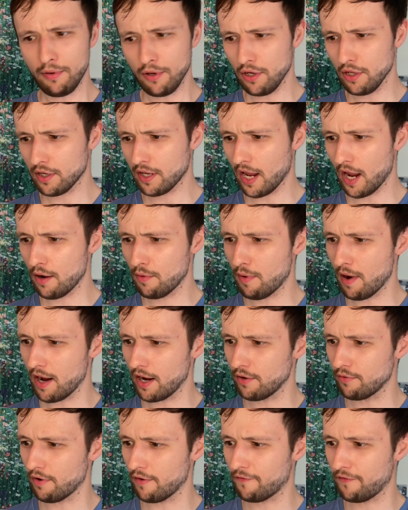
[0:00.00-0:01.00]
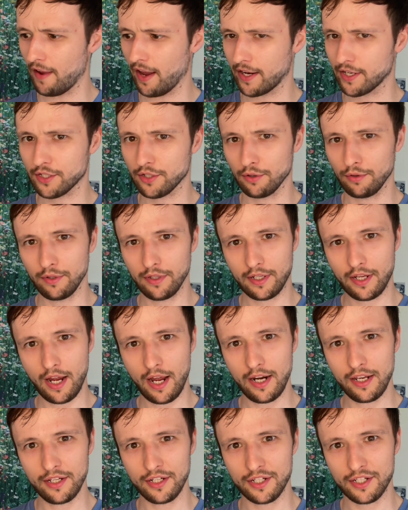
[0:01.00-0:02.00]
look how well it reflects all the
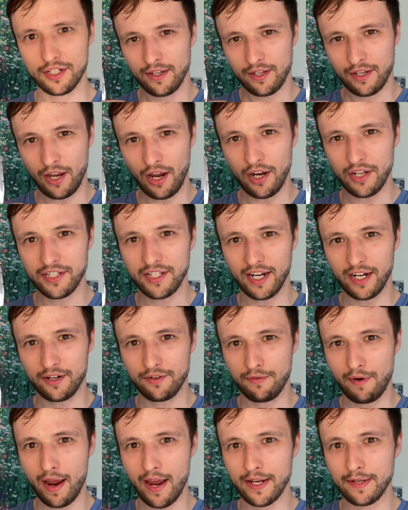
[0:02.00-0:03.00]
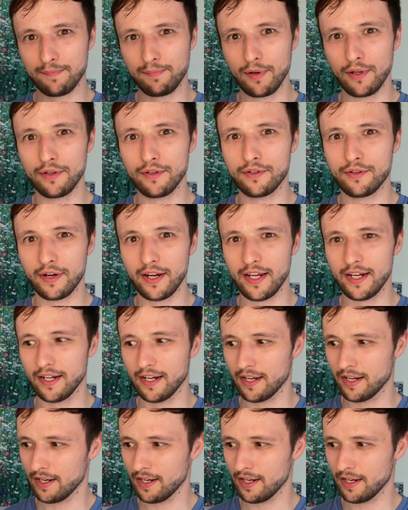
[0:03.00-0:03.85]
colours. Colours like red, blue, green,